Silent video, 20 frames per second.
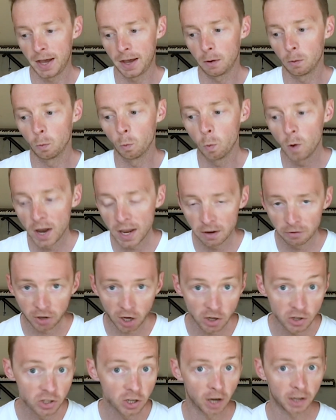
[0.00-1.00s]
way of
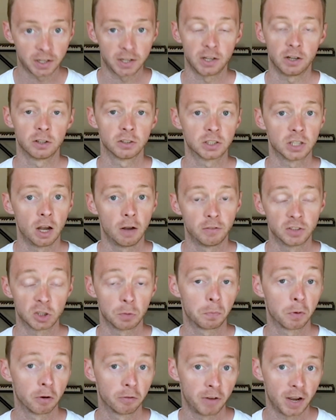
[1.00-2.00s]
conducting yourself as a
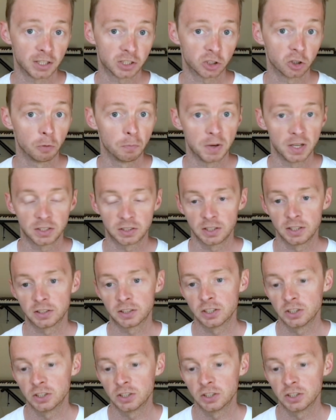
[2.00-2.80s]
professional business,